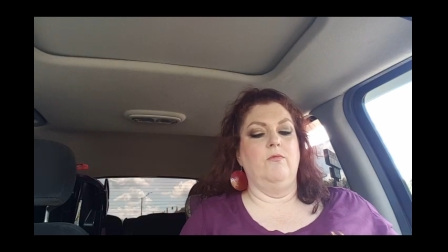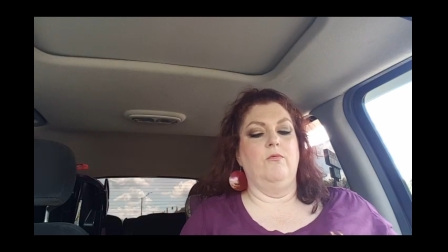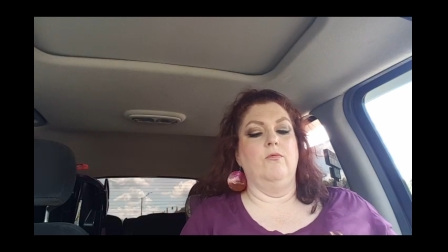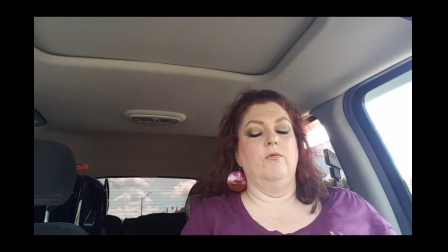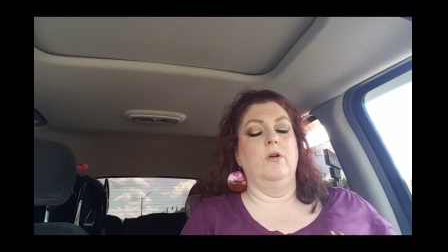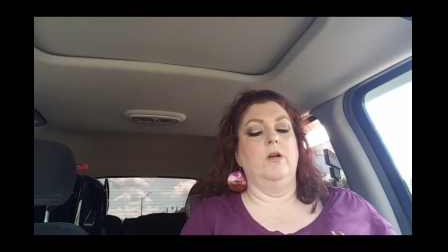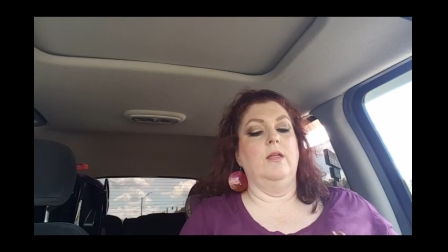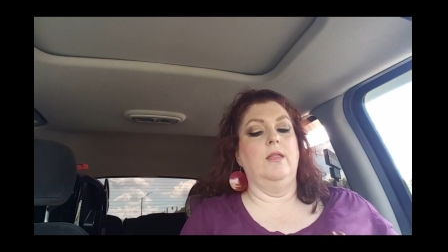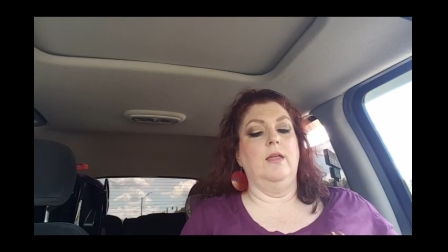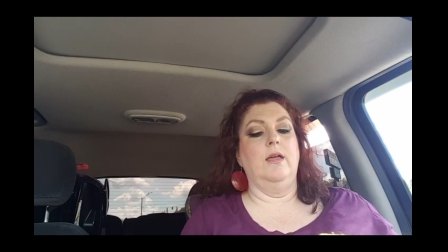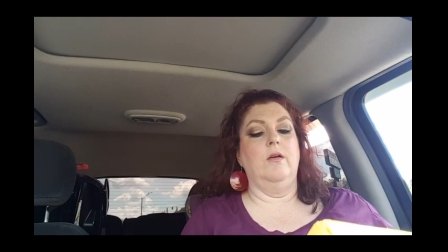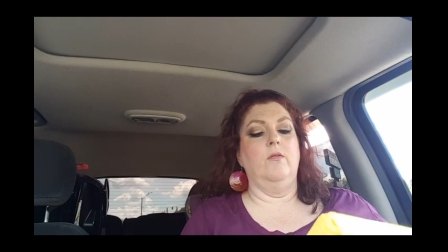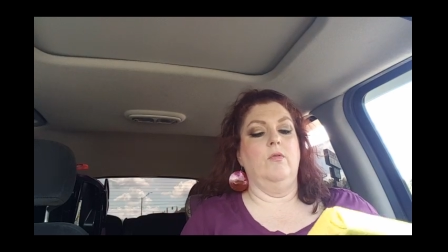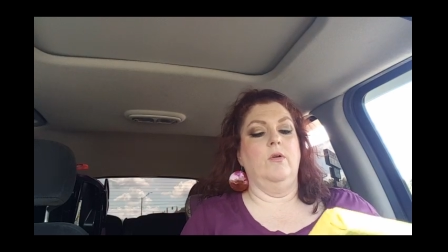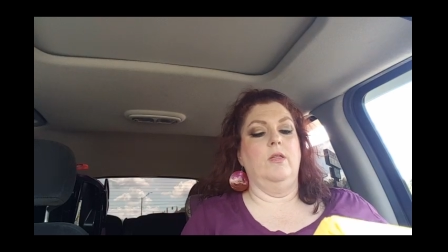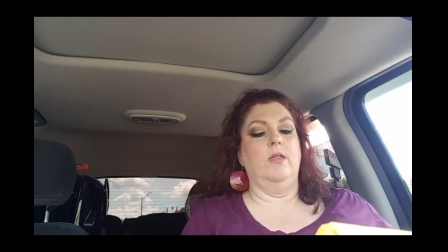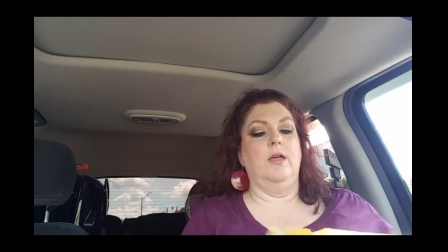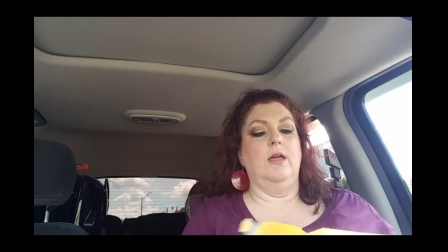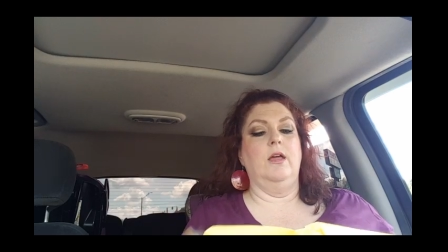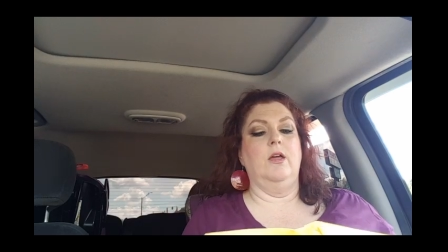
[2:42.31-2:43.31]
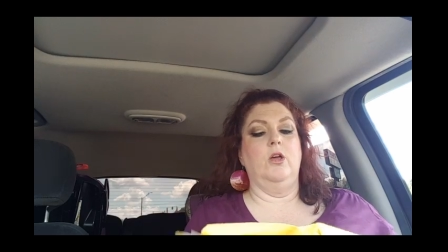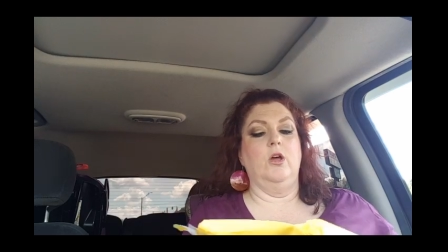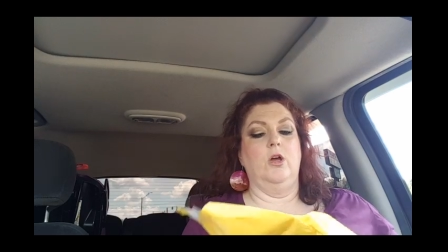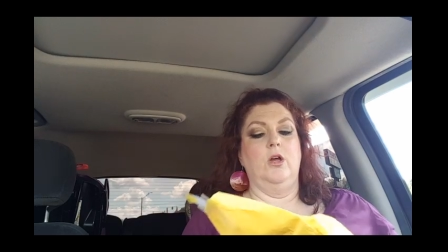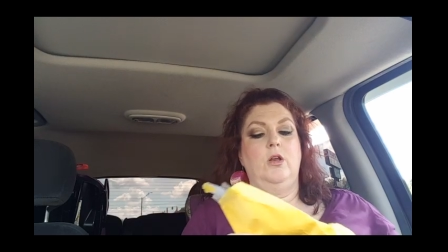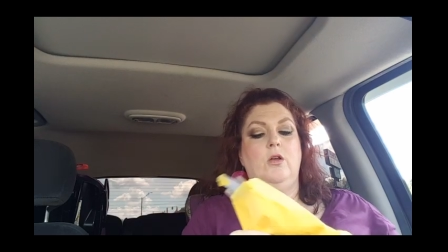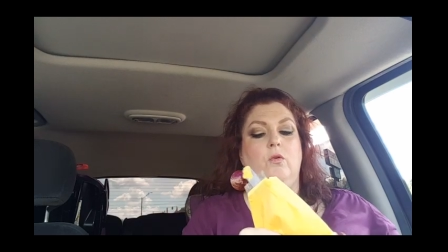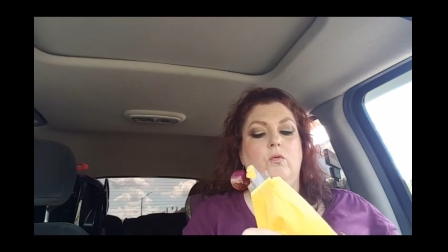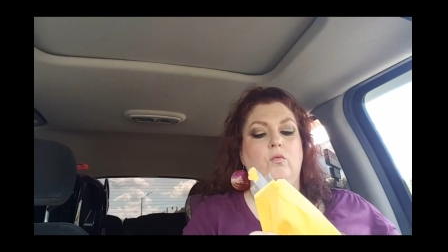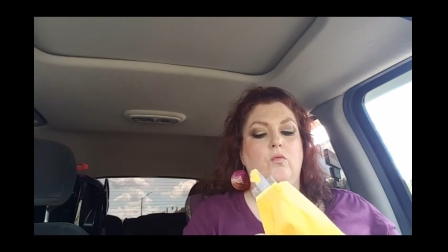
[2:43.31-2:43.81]
really really
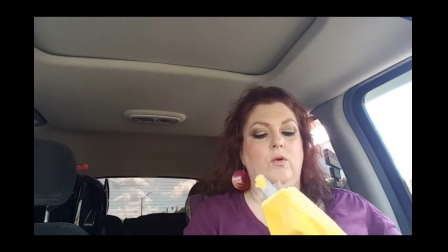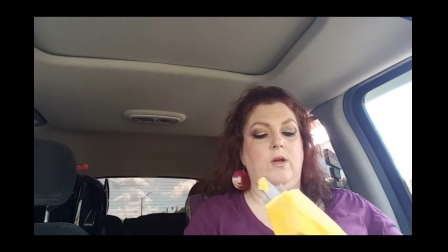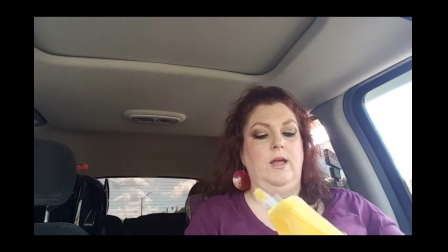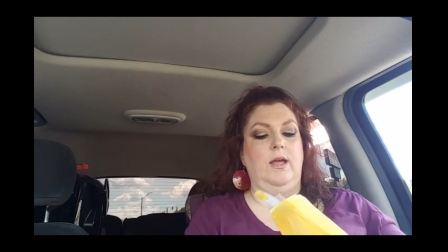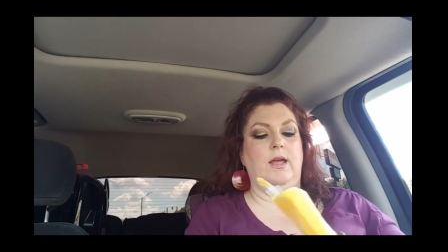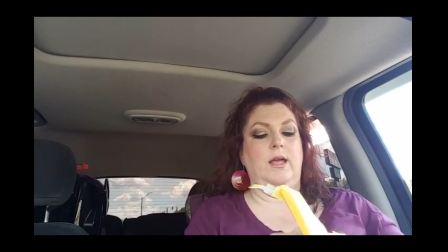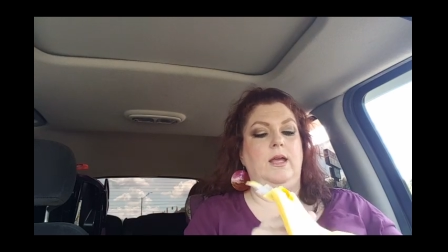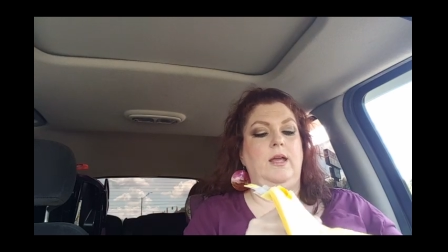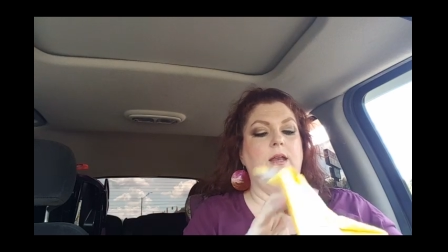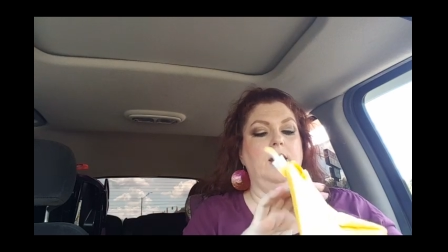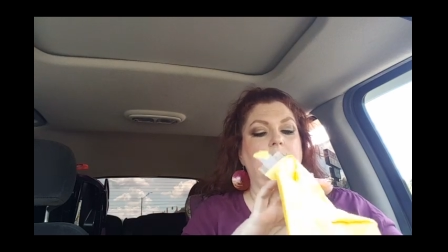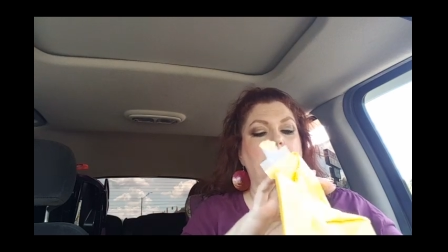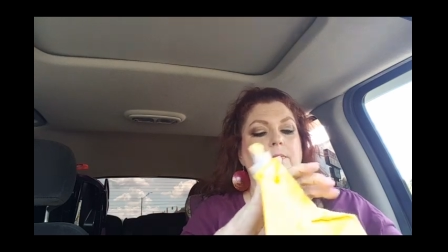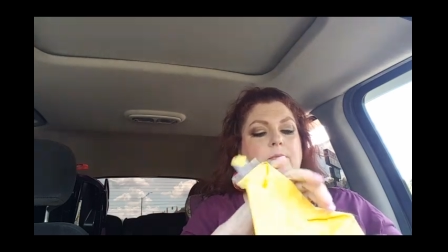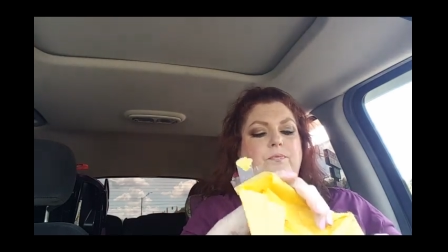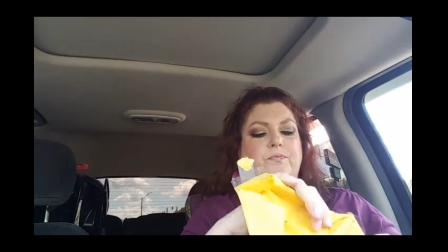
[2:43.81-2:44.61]
good read